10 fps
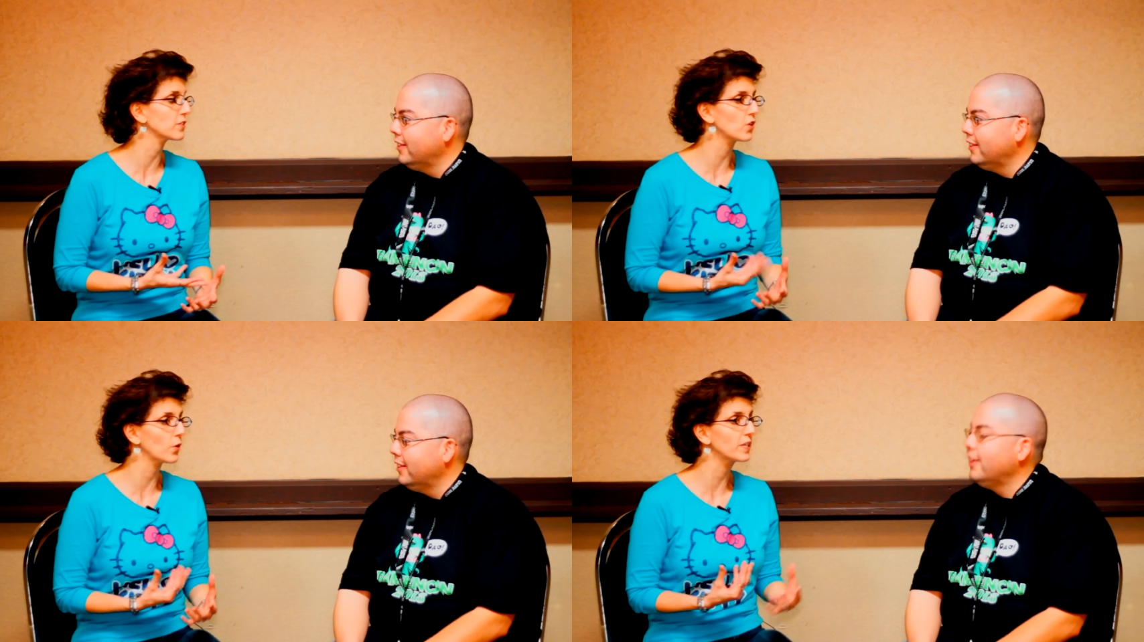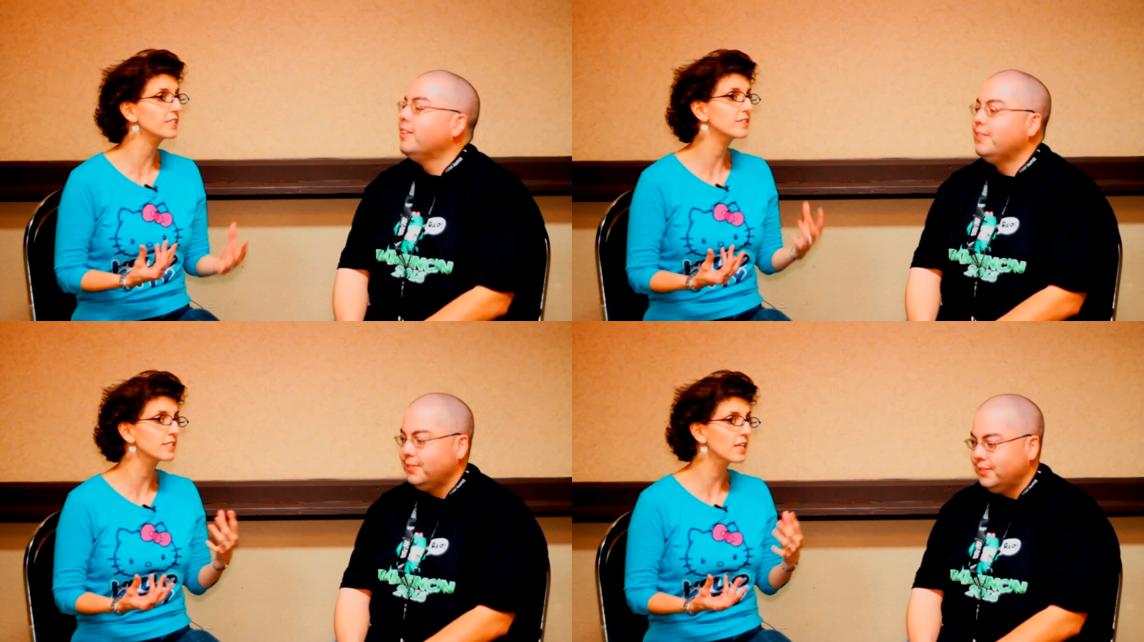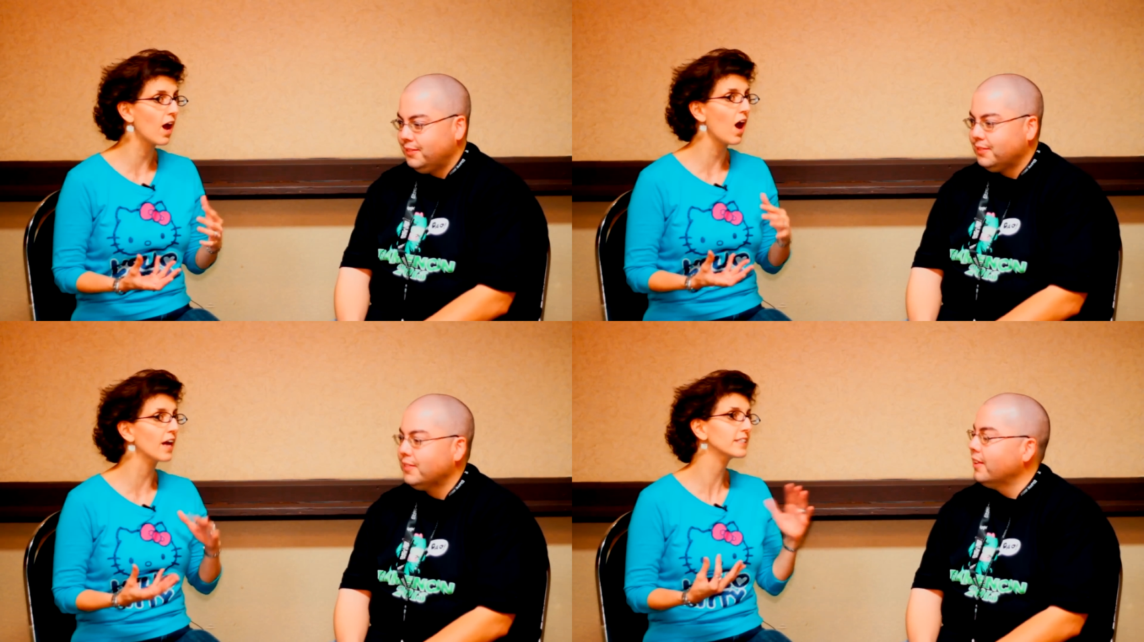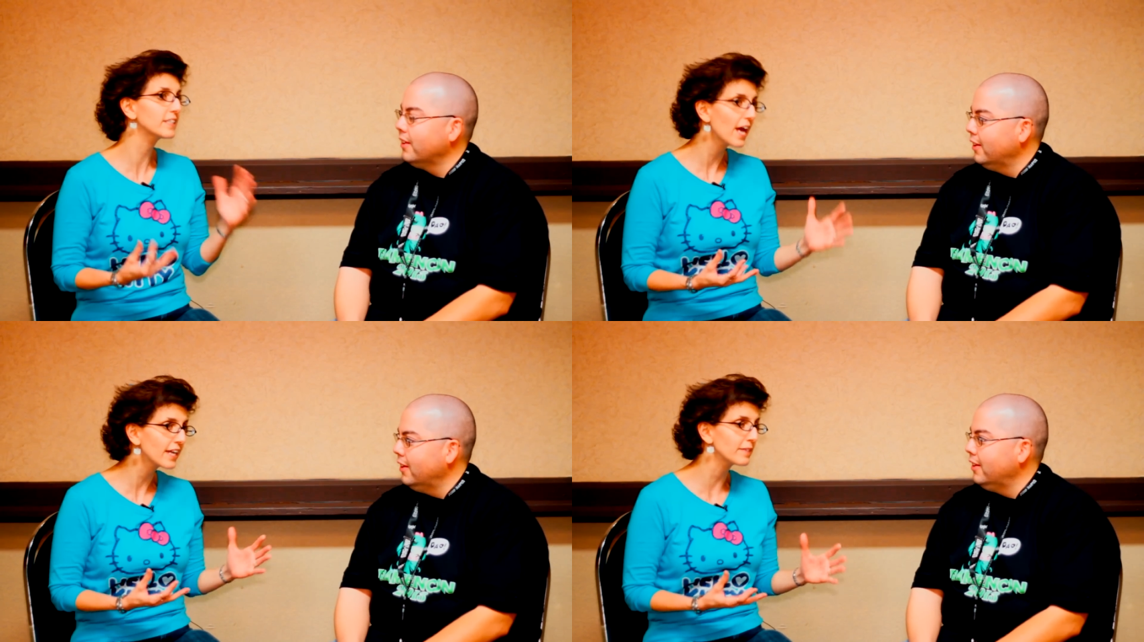Speaker 1: So he's not,
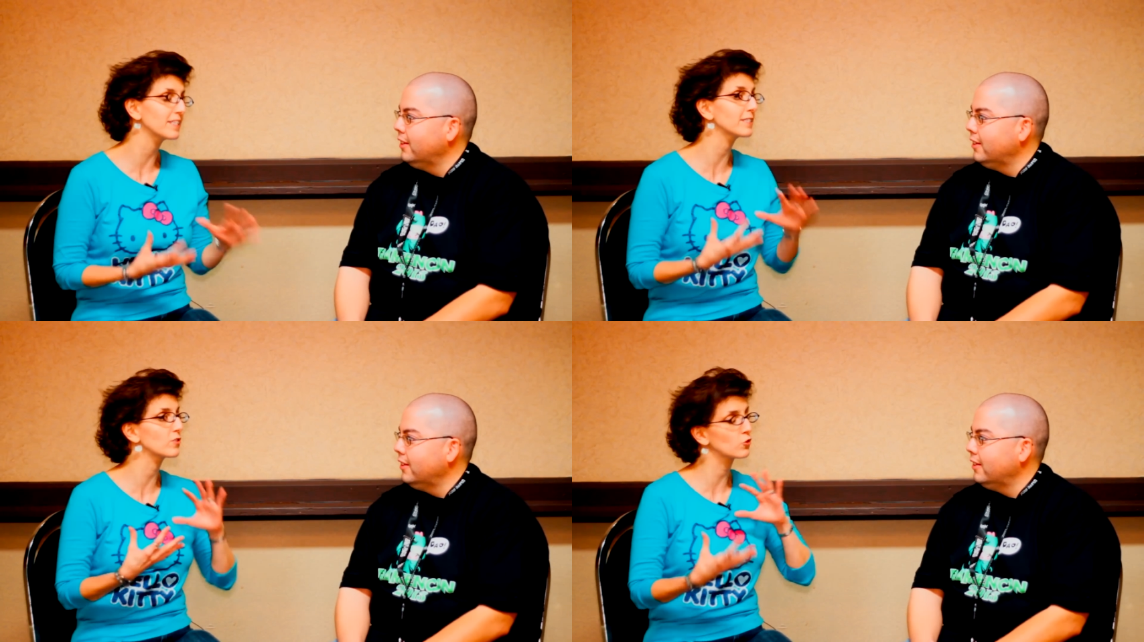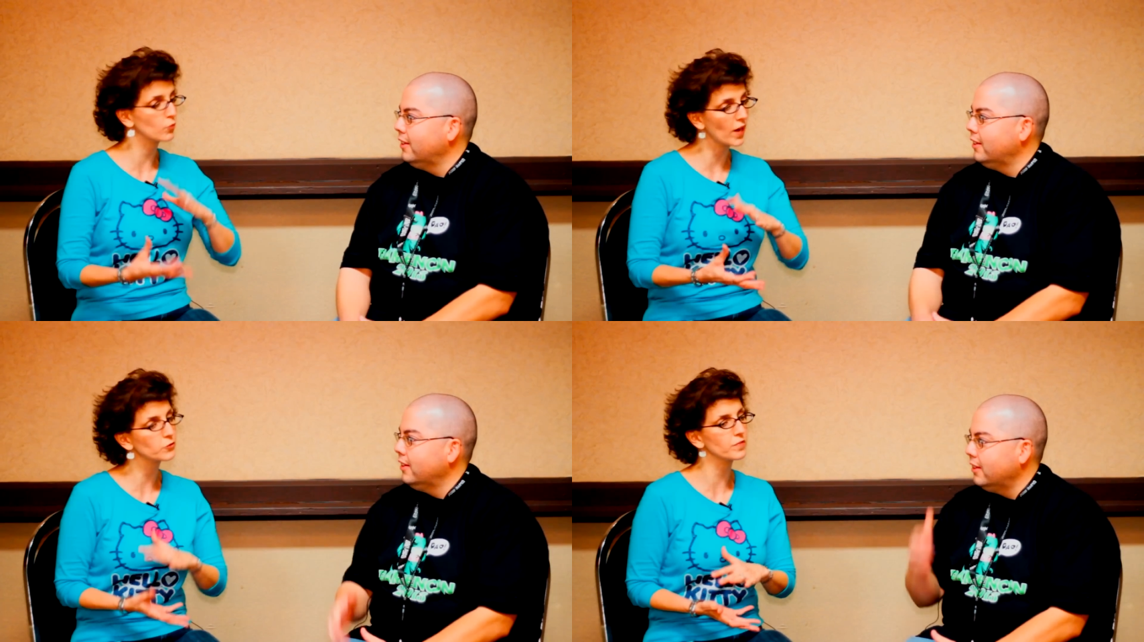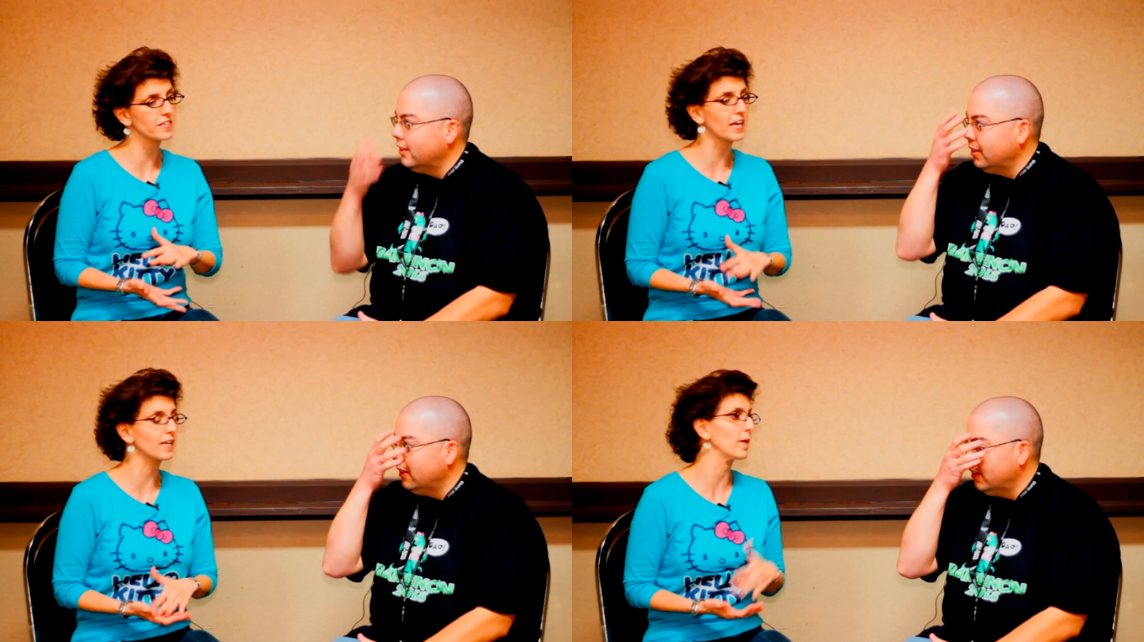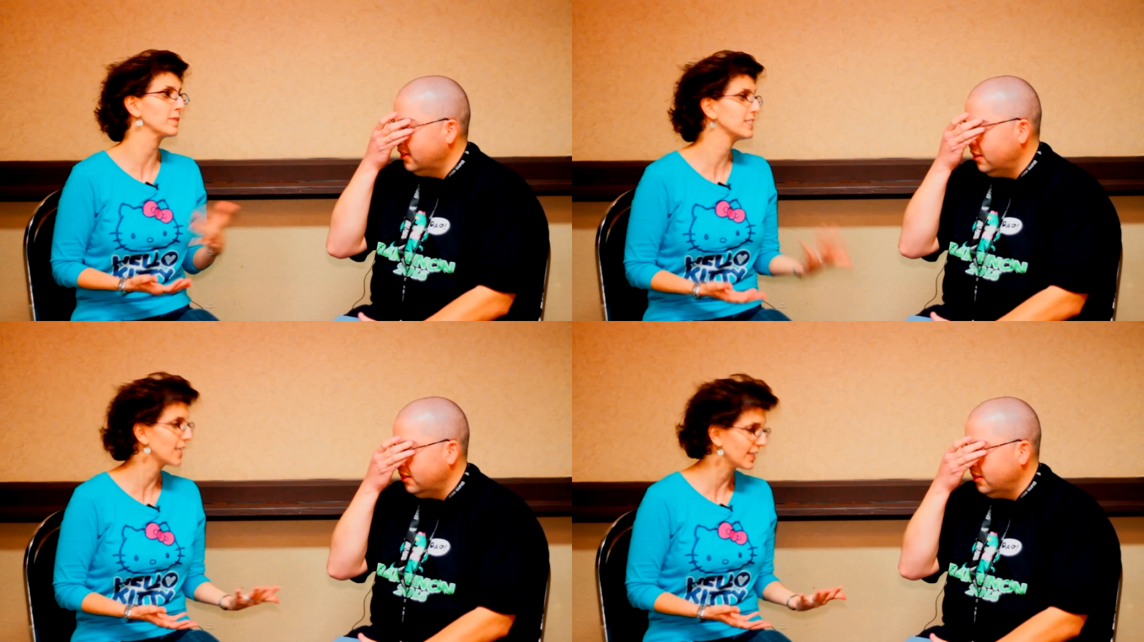I mean, he's the director of the anime, but
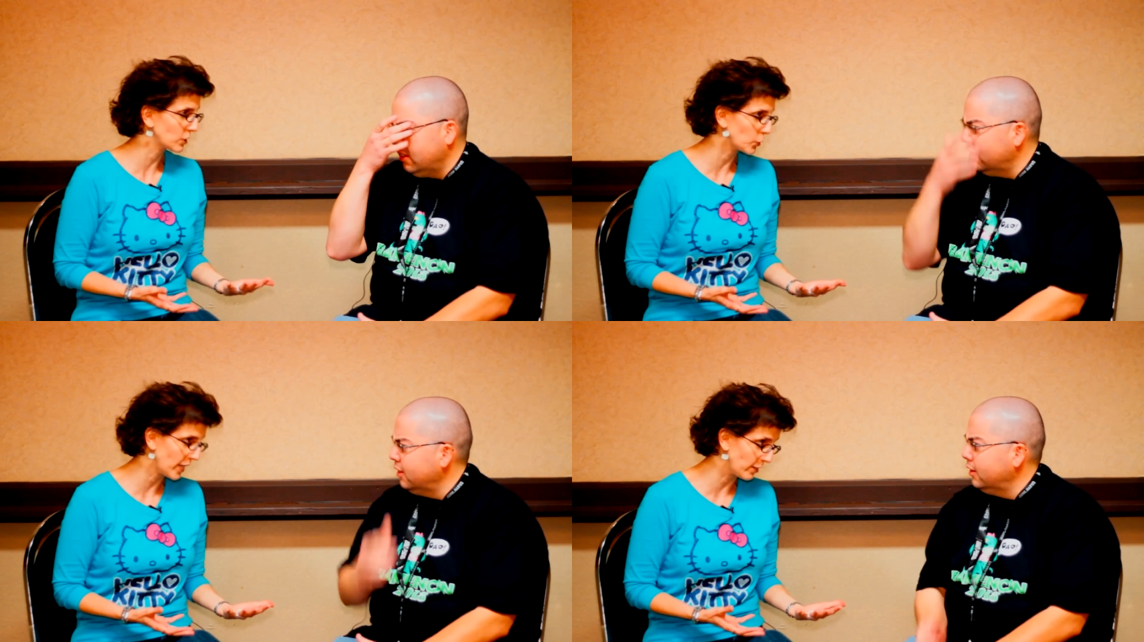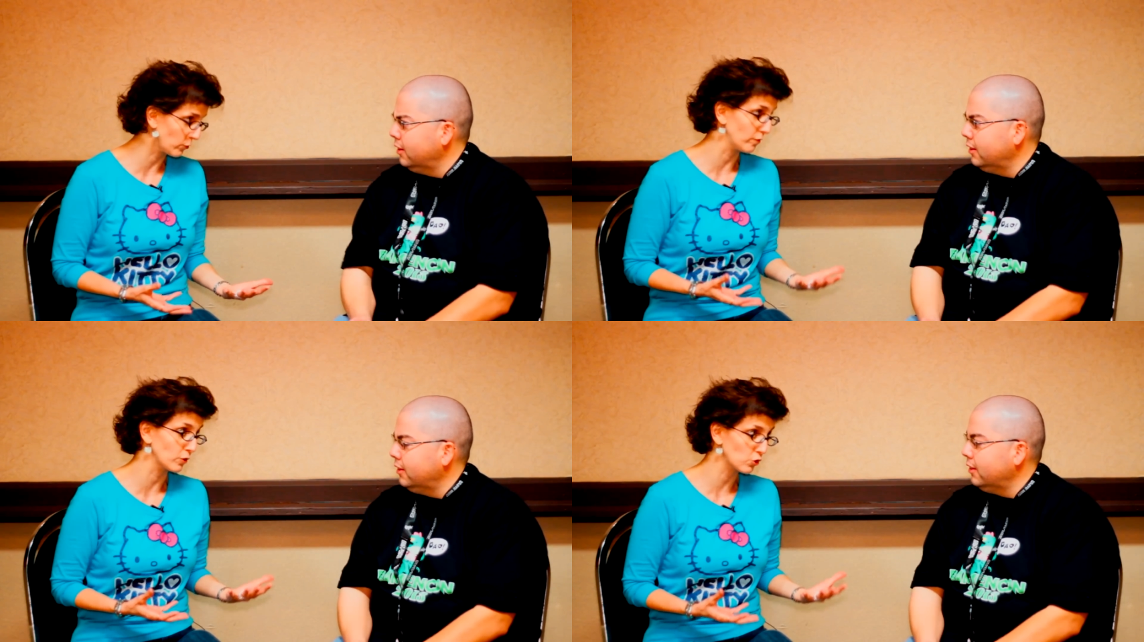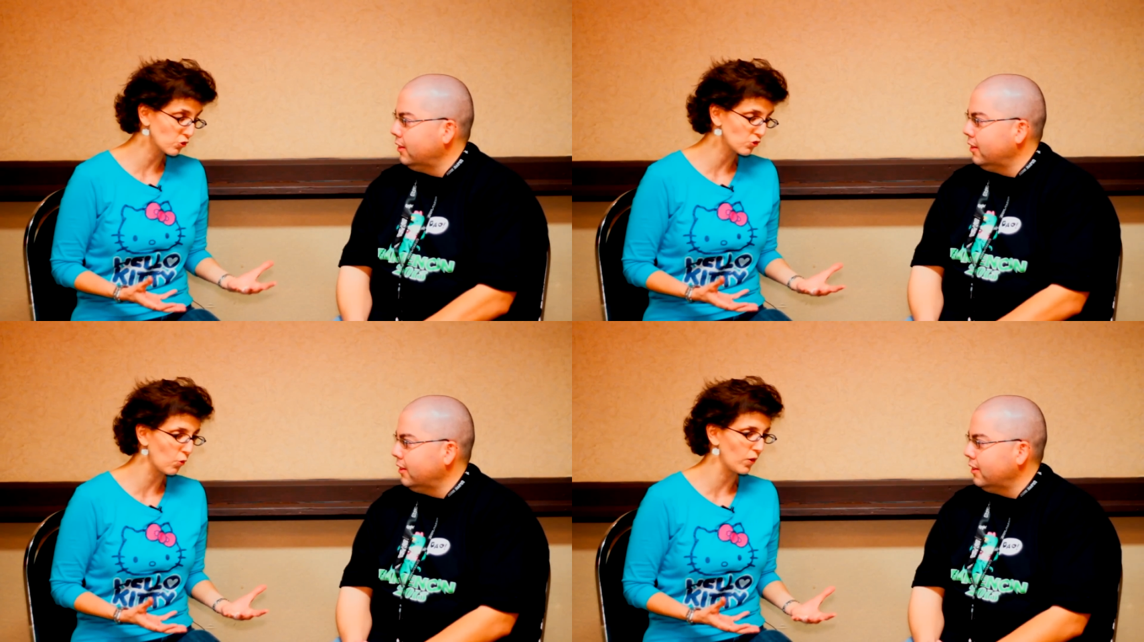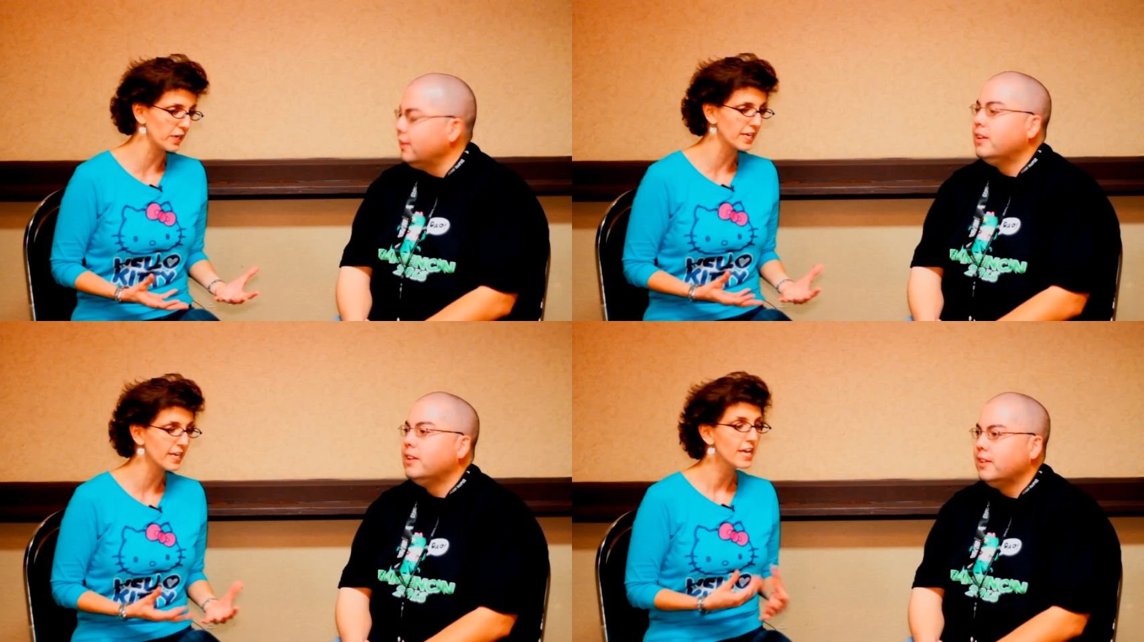he's not the creator of the
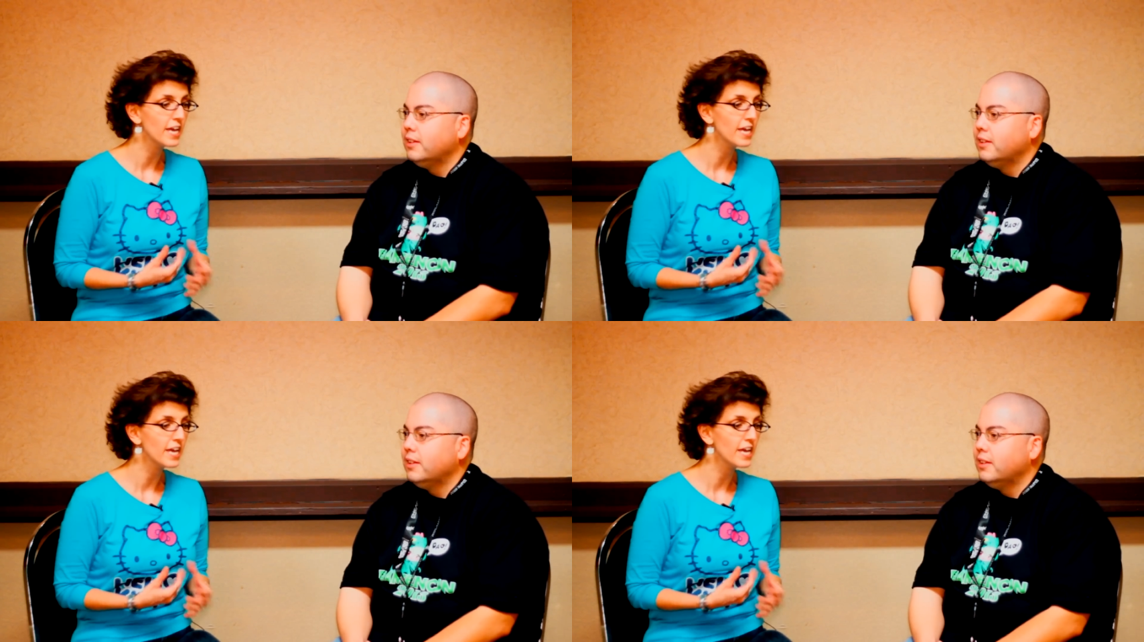story.